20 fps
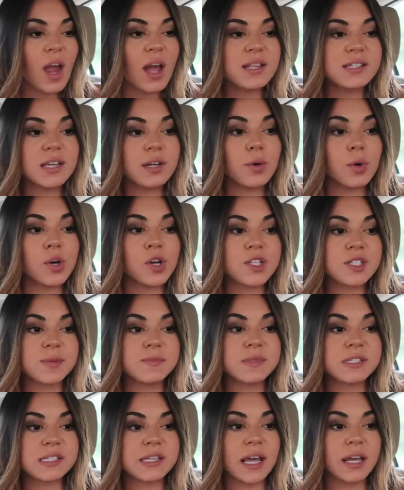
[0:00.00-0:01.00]
I did order
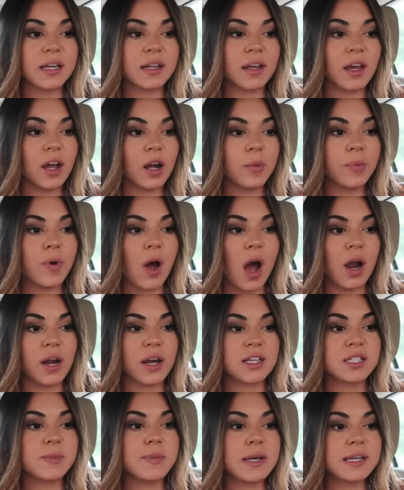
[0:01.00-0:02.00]
some skincare
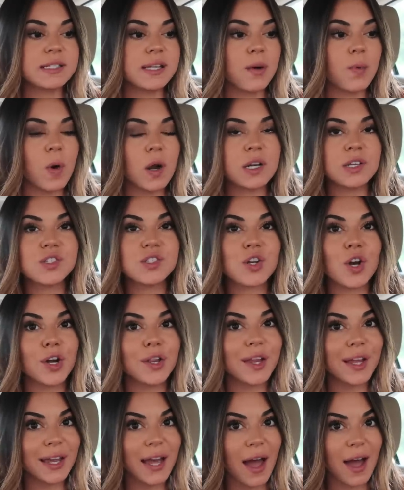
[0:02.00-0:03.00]
products because I want to
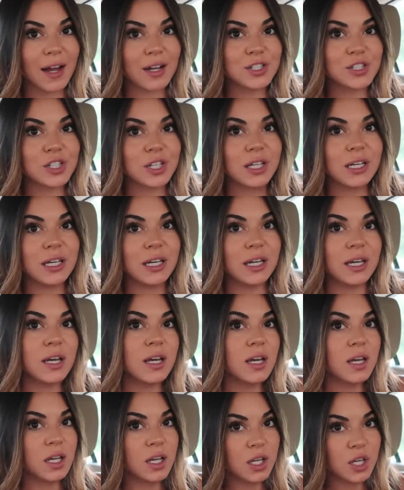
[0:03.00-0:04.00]
start like actually
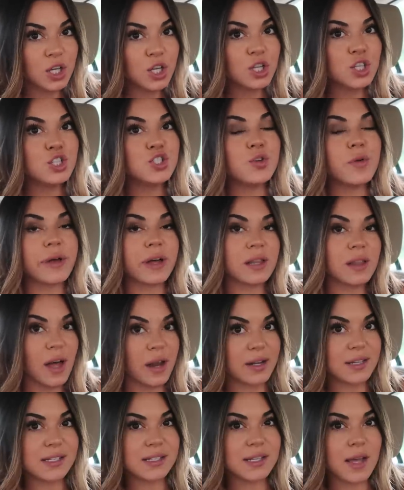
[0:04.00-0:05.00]
doing a
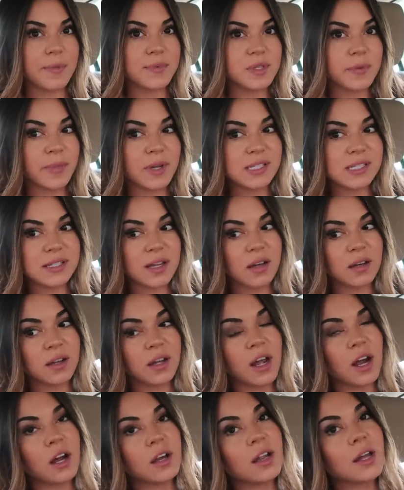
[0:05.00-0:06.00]
lot of steps in my
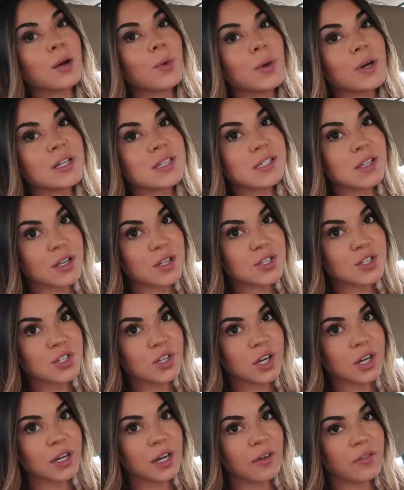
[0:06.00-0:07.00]
skincare, like wear
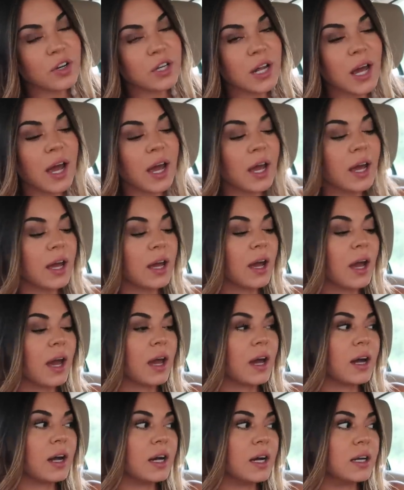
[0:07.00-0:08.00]
sunscreen every day
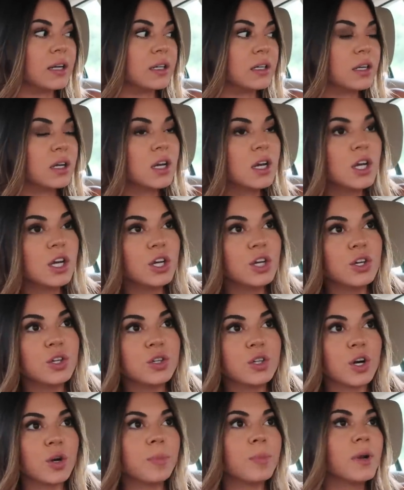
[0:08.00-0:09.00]
and,
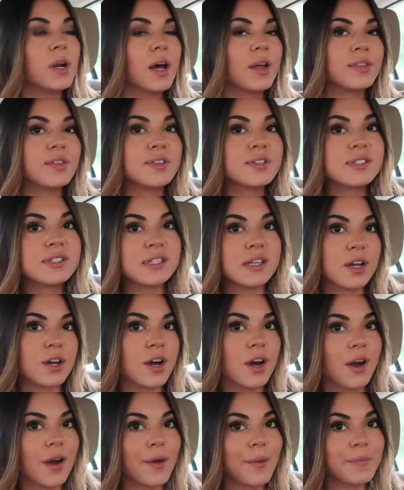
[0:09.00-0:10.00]
you know, put on the
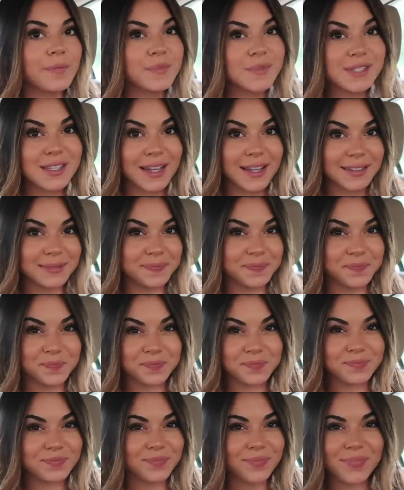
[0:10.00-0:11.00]
serums
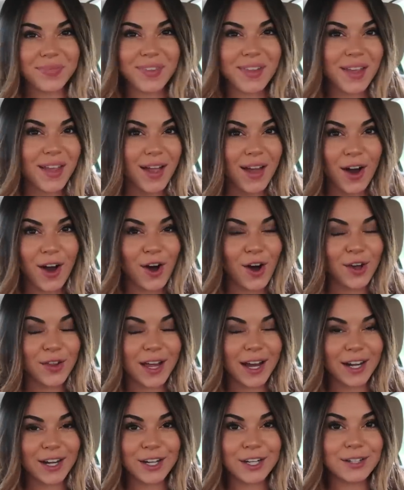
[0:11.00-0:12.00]
and all
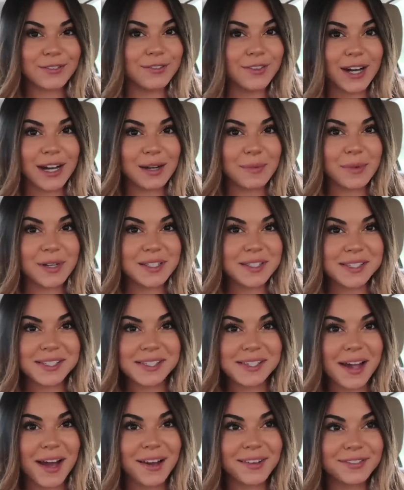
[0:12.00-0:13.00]
that good vitamin
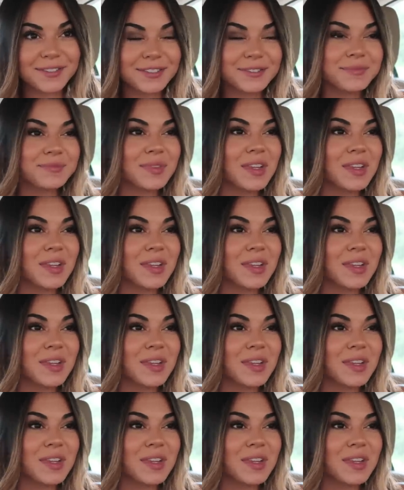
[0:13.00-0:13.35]
stuff.